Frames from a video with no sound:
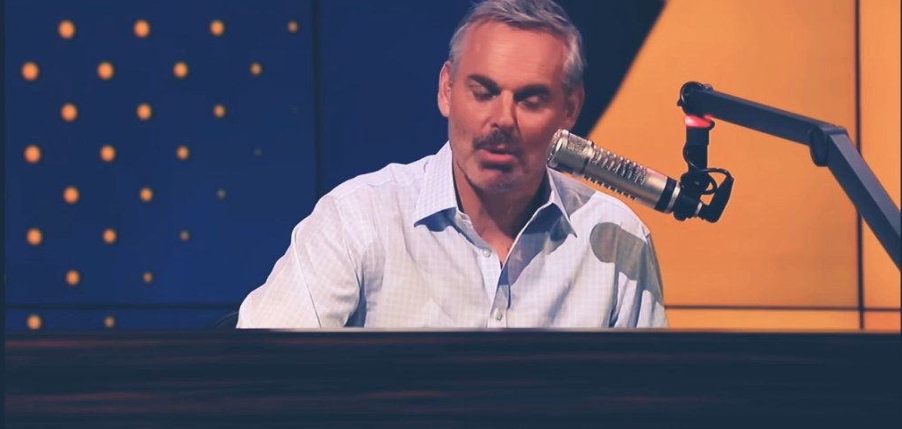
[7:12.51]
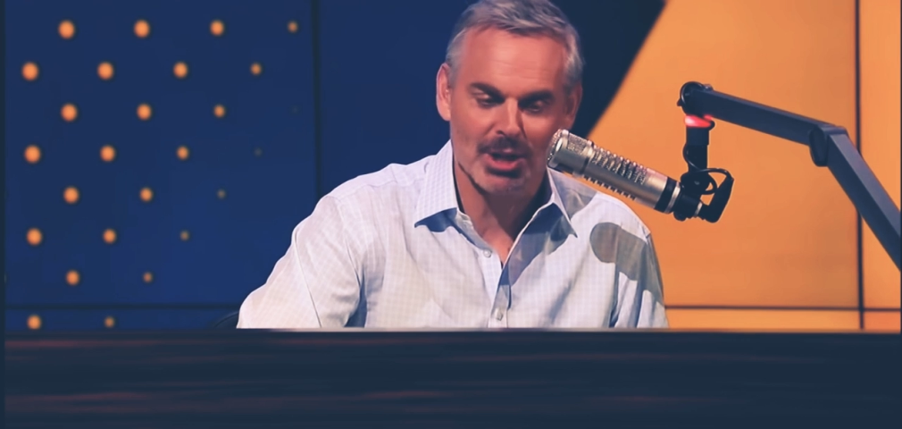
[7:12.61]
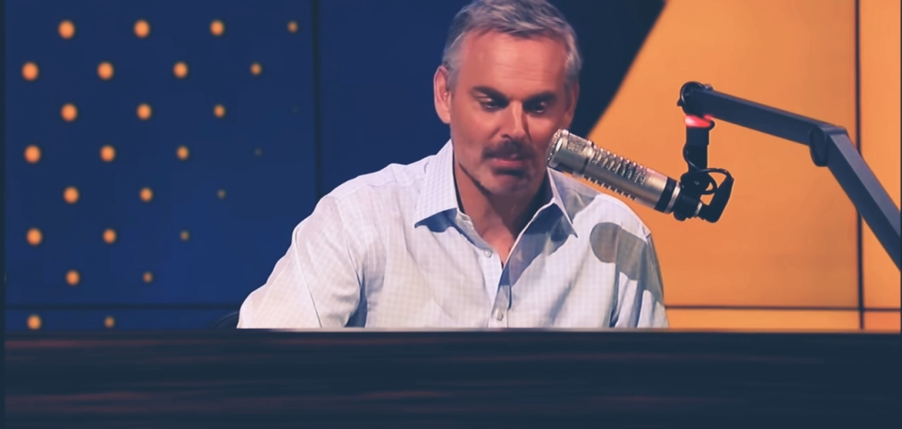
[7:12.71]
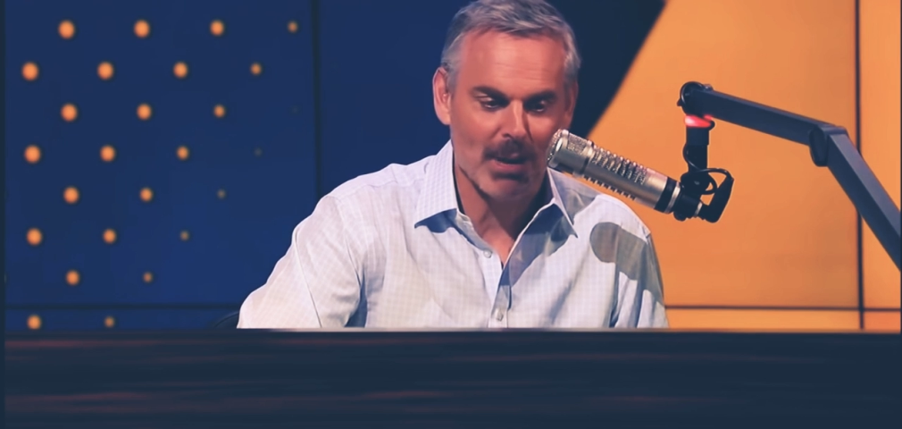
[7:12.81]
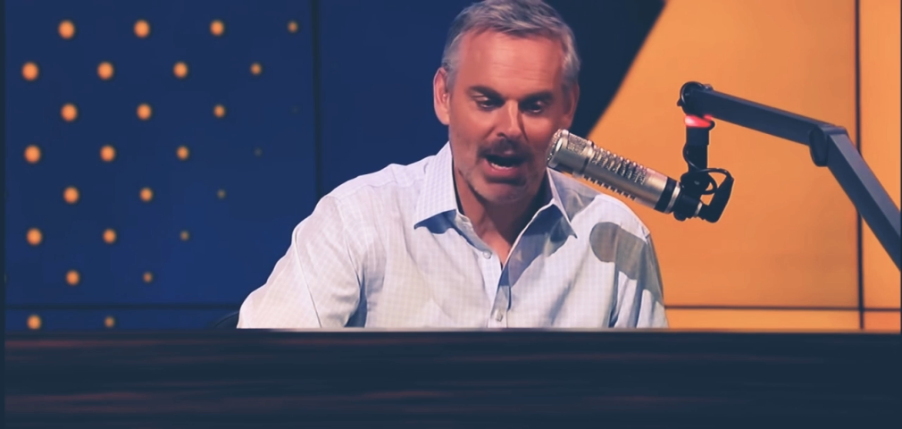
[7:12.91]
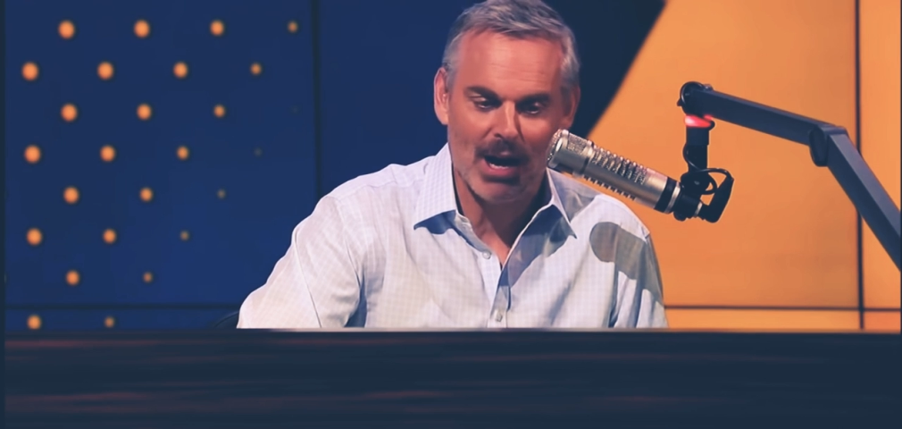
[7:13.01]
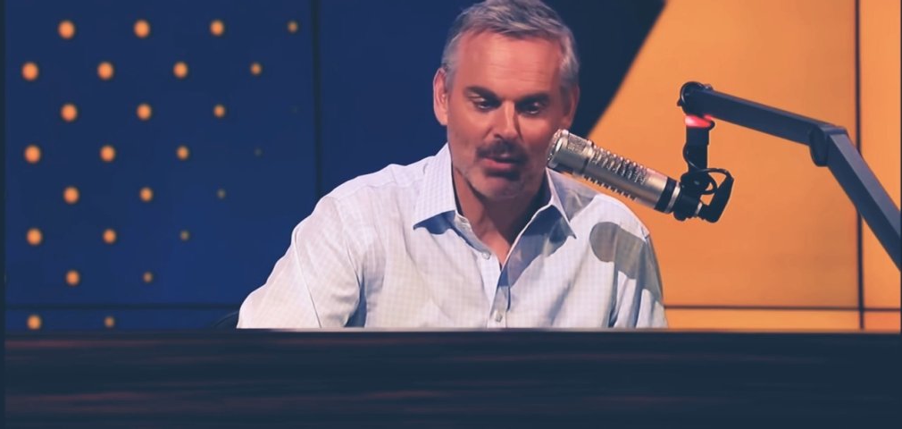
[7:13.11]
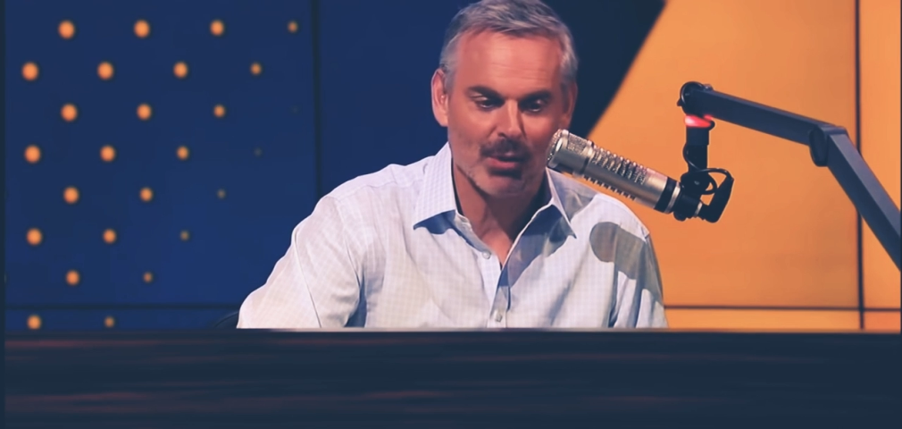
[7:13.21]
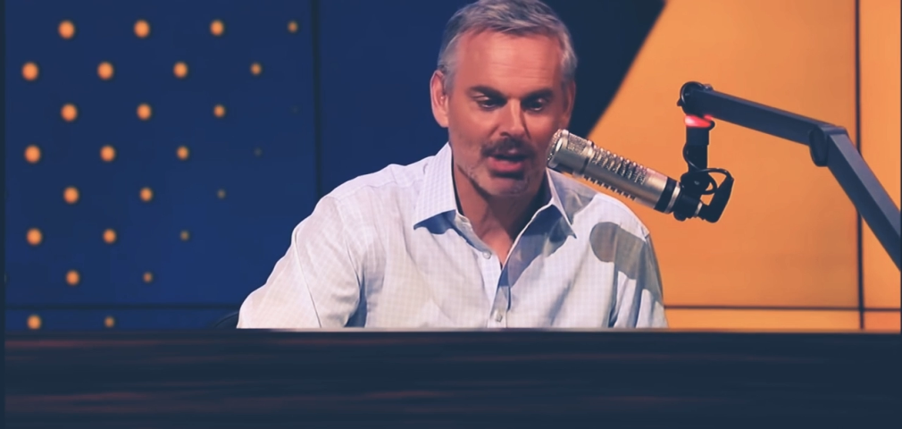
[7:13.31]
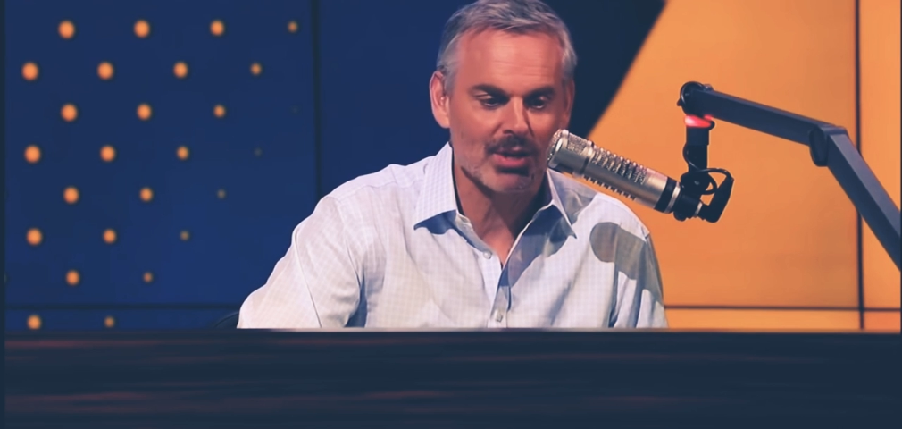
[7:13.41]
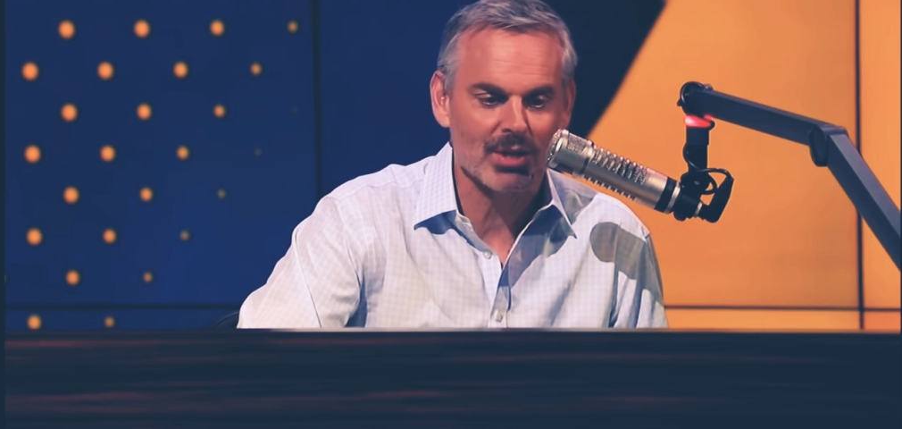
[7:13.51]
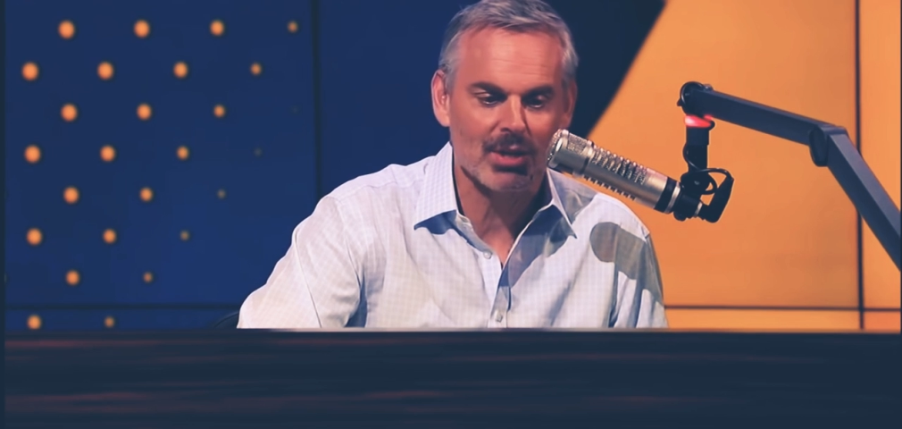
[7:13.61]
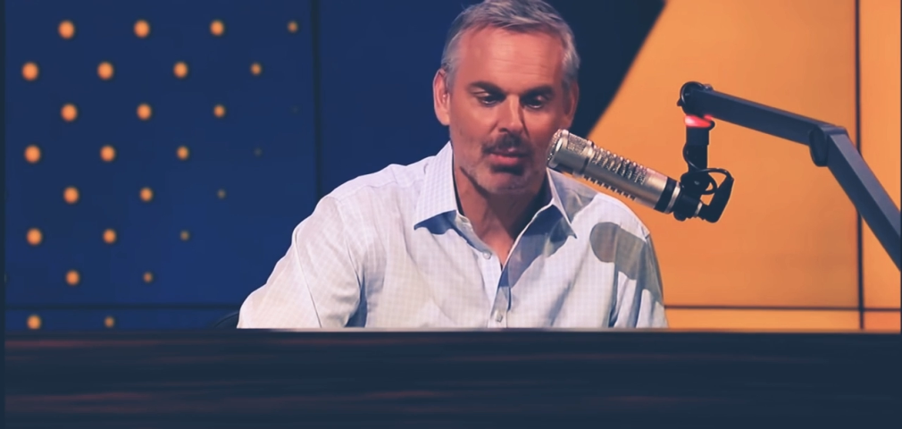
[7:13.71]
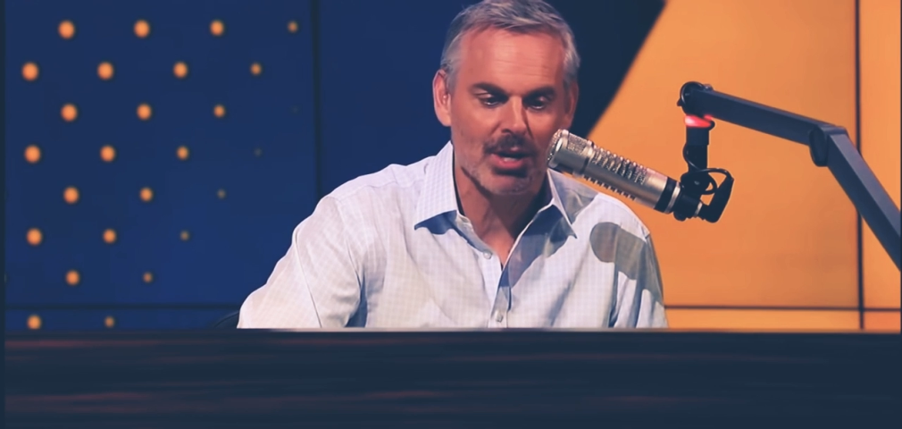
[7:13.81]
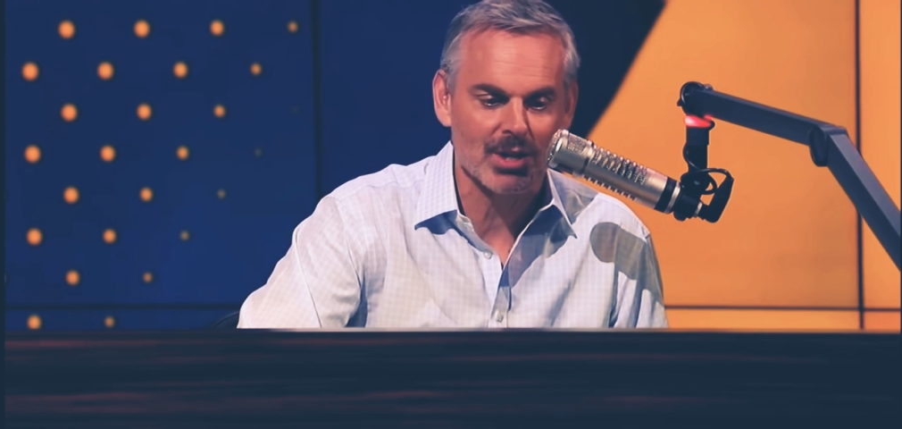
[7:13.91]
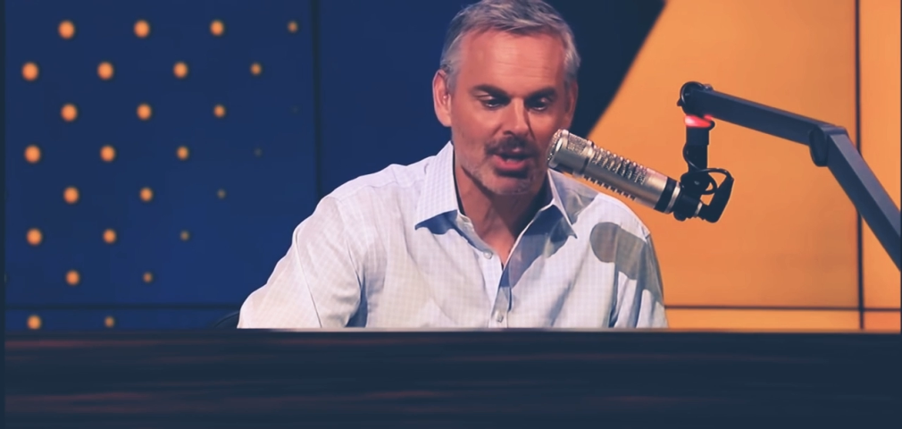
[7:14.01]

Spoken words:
much power and so much